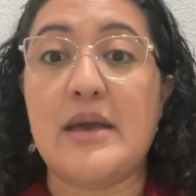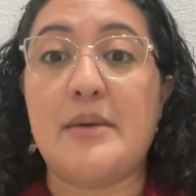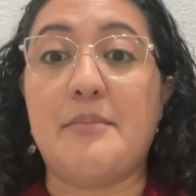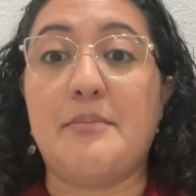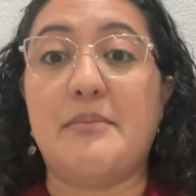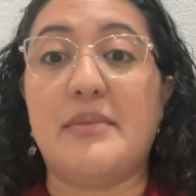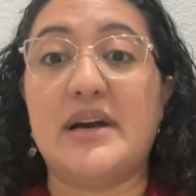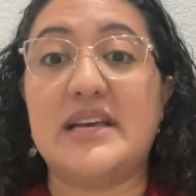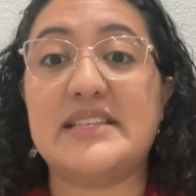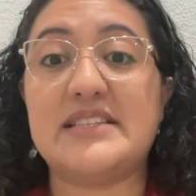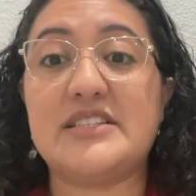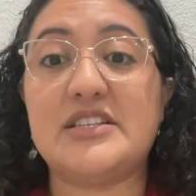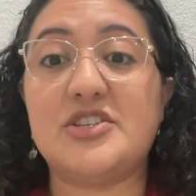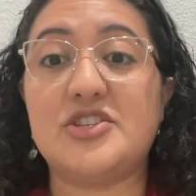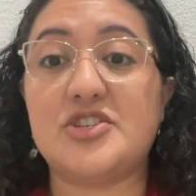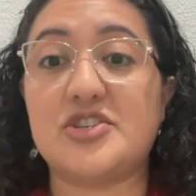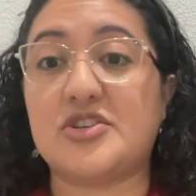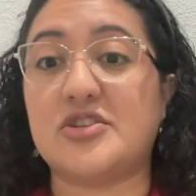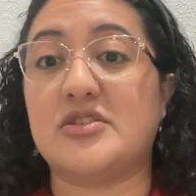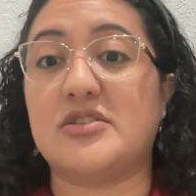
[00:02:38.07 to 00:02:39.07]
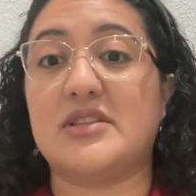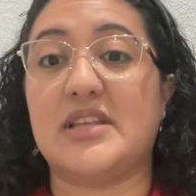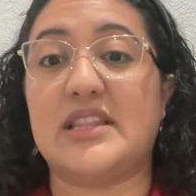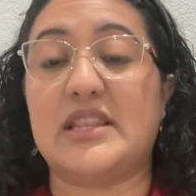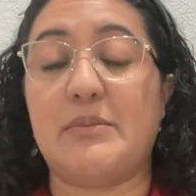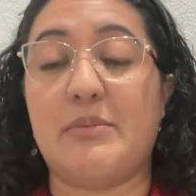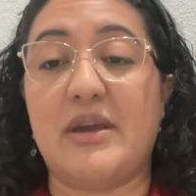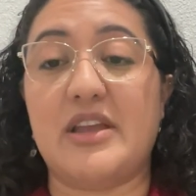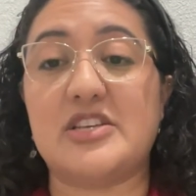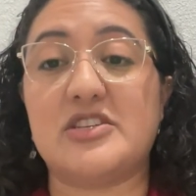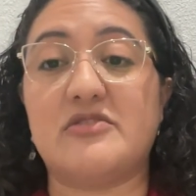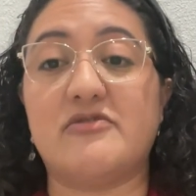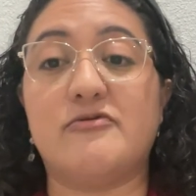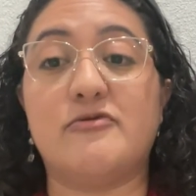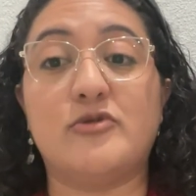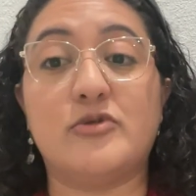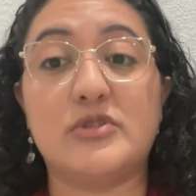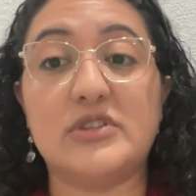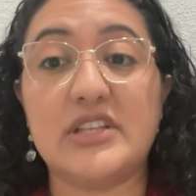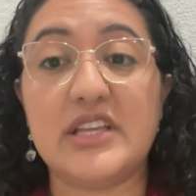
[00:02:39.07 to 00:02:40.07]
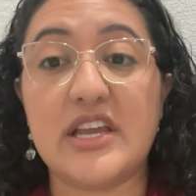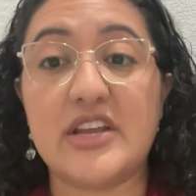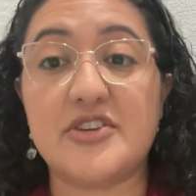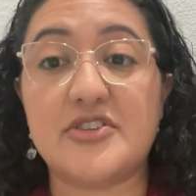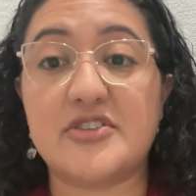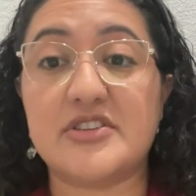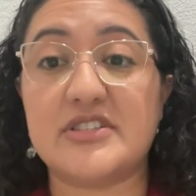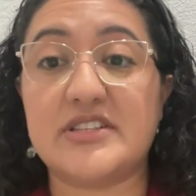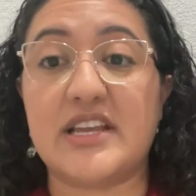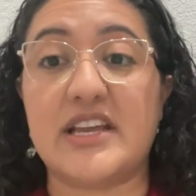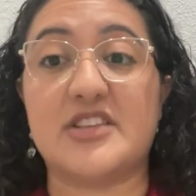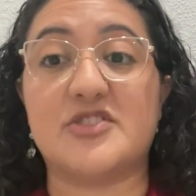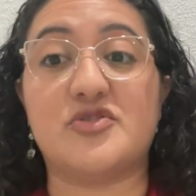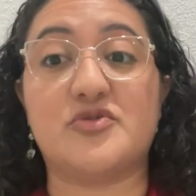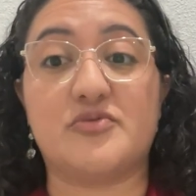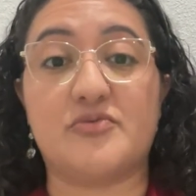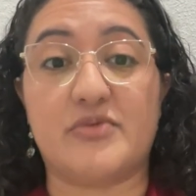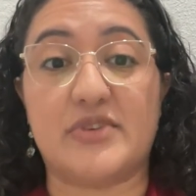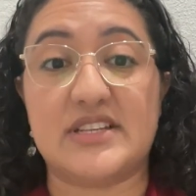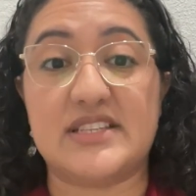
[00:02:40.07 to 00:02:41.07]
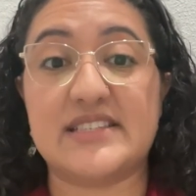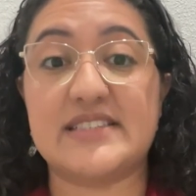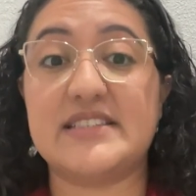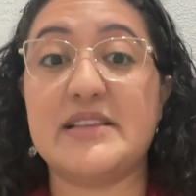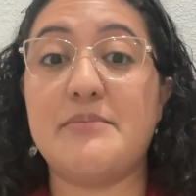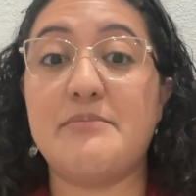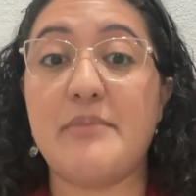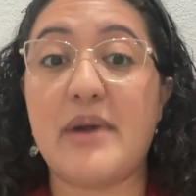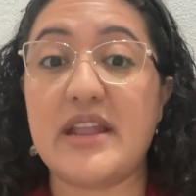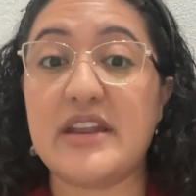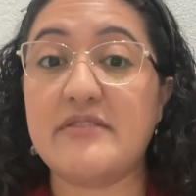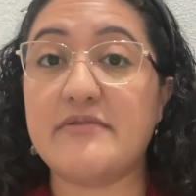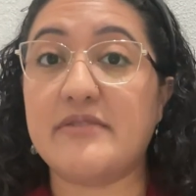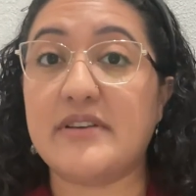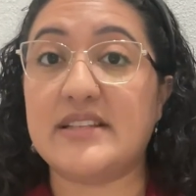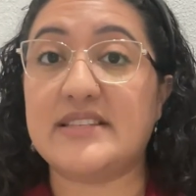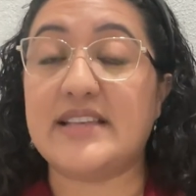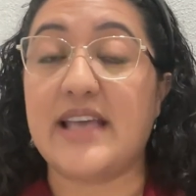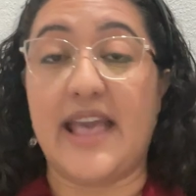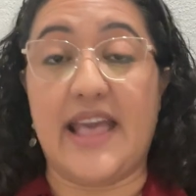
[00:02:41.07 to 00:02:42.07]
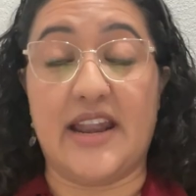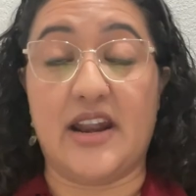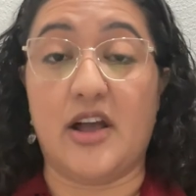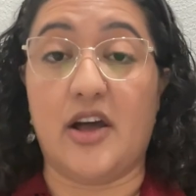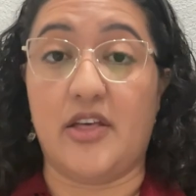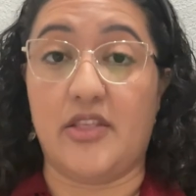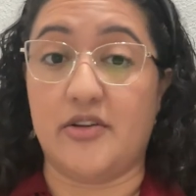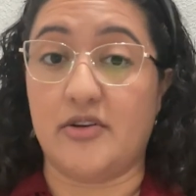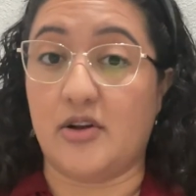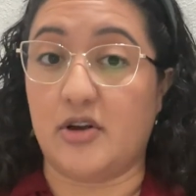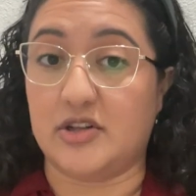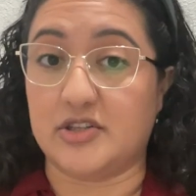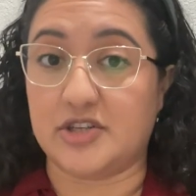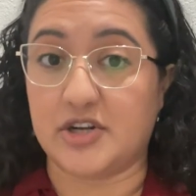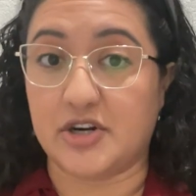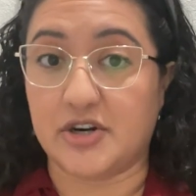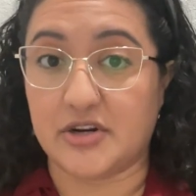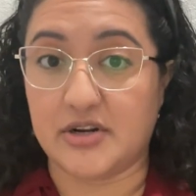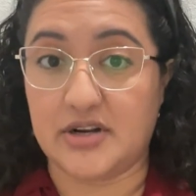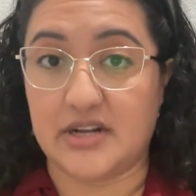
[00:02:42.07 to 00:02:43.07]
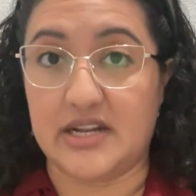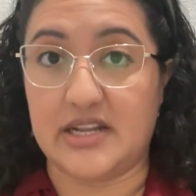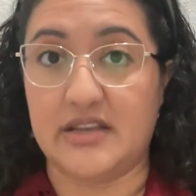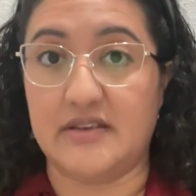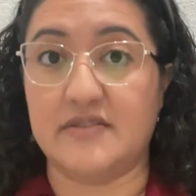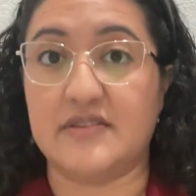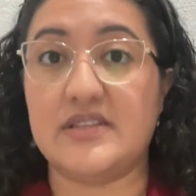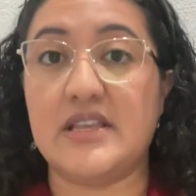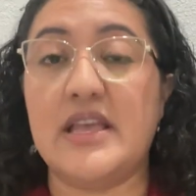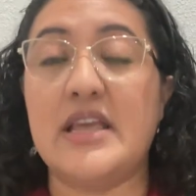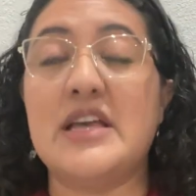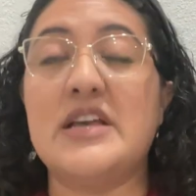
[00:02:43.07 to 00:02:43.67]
must ensure that the patient fully understands the risks and benefits and other alternatives.